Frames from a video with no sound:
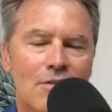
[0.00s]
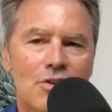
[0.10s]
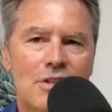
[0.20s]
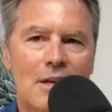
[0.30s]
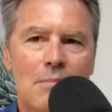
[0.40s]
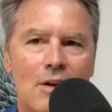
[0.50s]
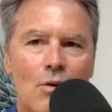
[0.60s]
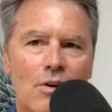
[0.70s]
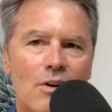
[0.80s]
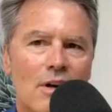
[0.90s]
send me an
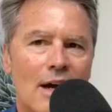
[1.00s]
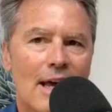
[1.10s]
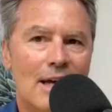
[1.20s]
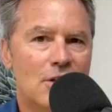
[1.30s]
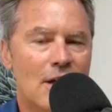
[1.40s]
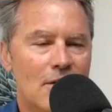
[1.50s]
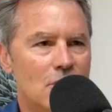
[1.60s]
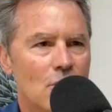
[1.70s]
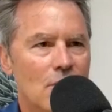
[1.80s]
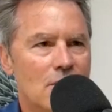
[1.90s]
order, I actually have a
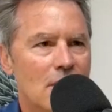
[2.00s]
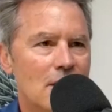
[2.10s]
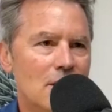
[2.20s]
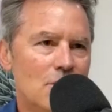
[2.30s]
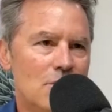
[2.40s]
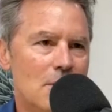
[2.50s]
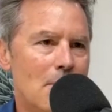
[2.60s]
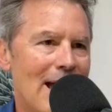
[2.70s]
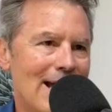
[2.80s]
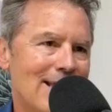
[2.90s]
choice. I can use the
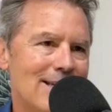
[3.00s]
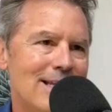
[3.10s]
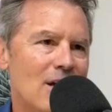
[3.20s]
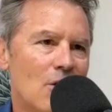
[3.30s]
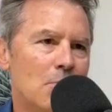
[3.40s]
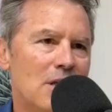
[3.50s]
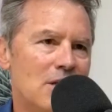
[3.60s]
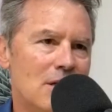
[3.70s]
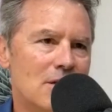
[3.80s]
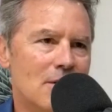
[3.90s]
back-end ERP
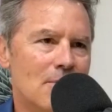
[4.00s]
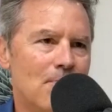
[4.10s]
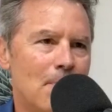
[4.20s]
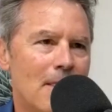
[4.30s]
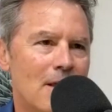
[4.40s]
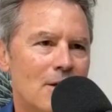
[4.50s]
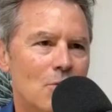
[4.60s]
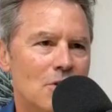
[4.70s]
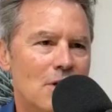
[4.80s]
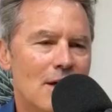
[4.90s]
system,
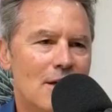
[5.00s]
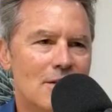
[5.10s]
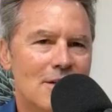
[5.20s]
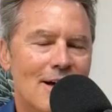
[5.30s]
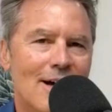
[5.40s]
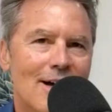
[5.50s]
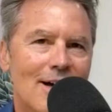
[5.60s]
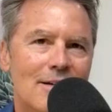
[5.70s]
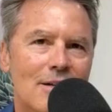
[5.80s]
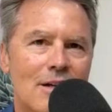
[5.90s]
which has
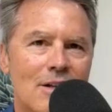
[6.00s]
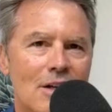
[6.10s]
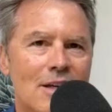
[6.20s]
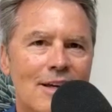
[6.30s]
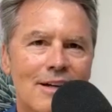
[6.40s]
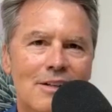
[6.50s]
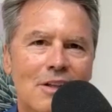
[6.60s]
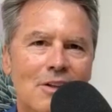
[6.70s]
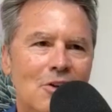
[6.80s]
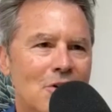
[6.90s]
clunky,
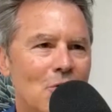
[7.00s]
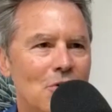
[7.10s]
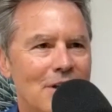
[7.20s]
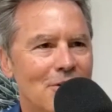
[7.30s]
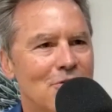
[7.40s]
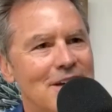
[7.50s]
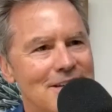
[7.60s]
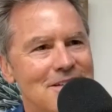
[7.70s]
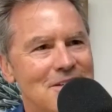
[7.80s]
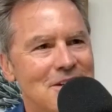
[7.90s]
ugly looking old
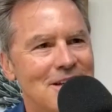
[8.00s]
interfaces,